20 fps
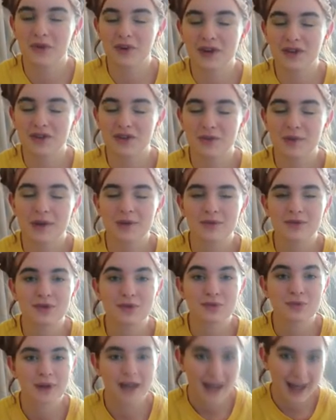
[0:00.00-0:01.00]
fun to be able
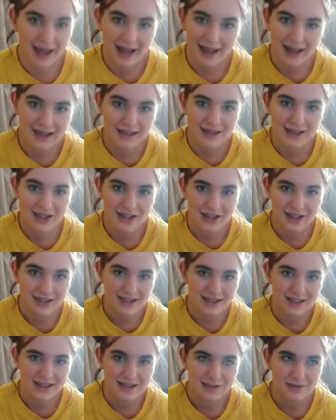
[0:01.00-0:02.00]
to play as her
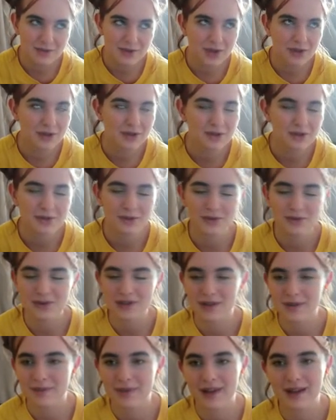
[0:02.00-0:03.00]
in season mode or
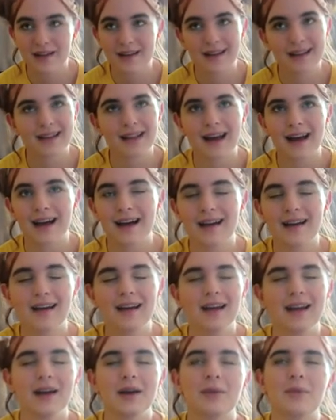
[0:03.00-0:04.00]
something like that.
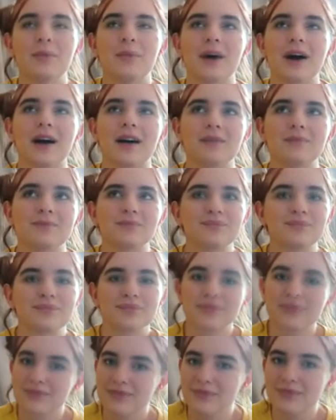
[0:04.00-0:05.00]
But
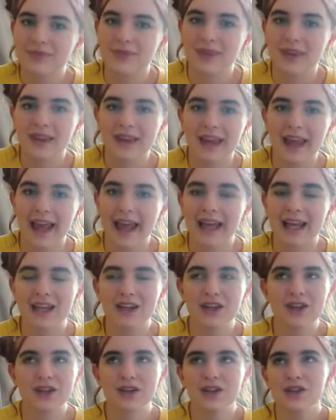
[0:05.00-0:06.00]

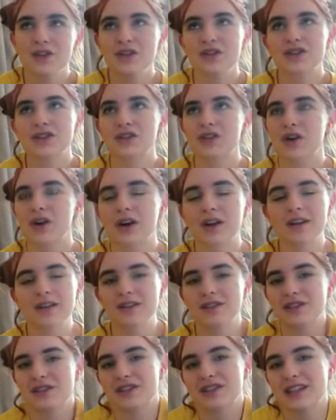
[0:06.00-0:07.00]
you just got,
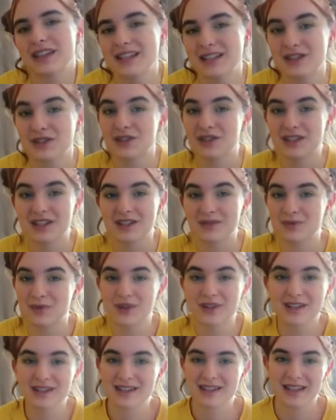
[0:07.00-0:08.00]
you just, this just is
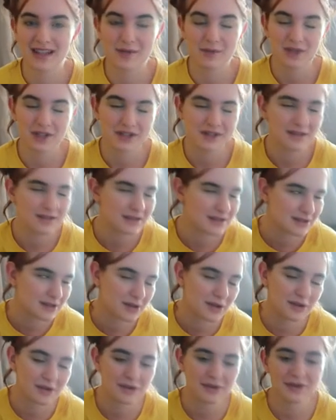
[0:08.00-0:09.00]
what this game is,
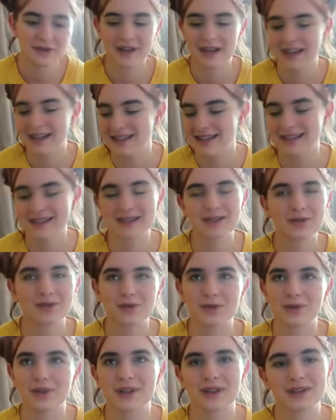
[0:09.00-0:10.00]
so it's
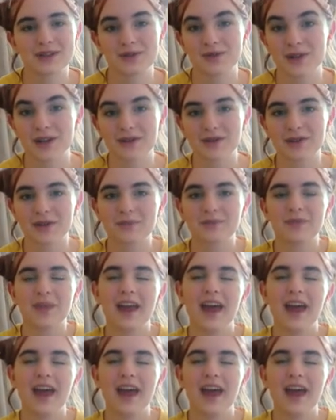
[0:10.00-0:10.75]
cool, it's whatever.